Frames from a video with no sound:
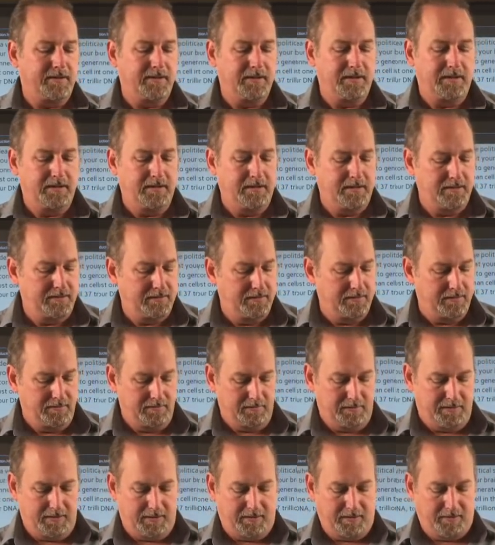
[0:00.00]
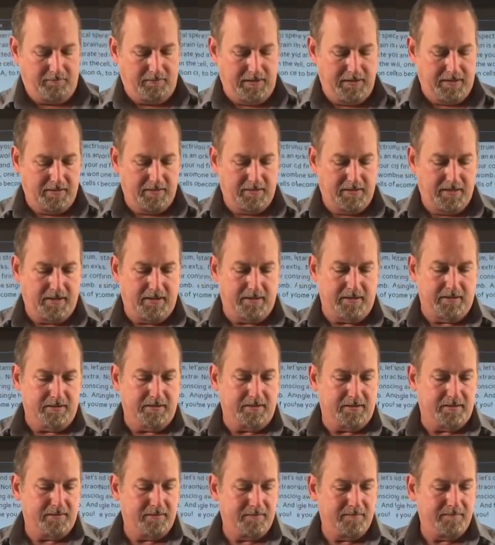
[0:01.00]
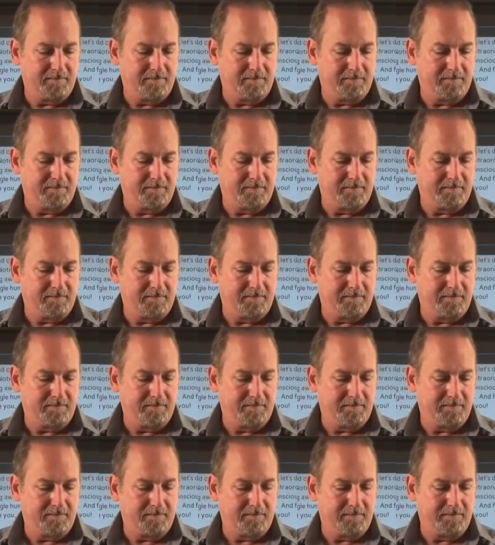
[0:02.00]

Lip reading: thing you need to do, get 3 containers.